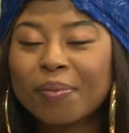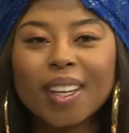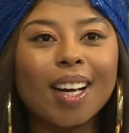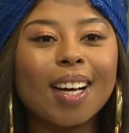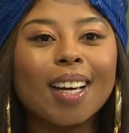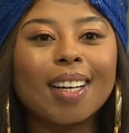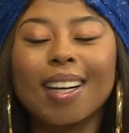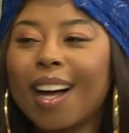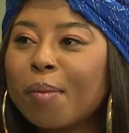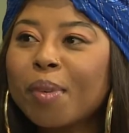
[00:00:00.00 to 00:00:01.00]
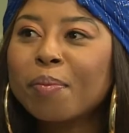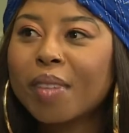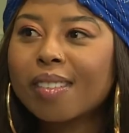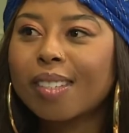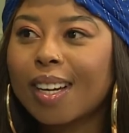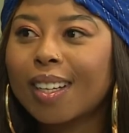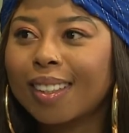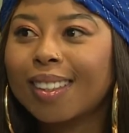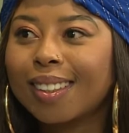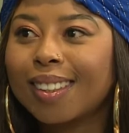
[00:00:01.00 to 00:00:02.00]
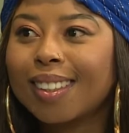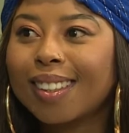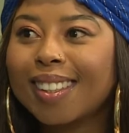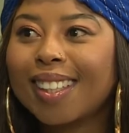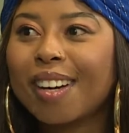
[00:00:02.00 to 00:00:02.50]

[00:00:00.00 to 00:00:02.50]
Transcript: Excellent. And an album this year. Wonderful.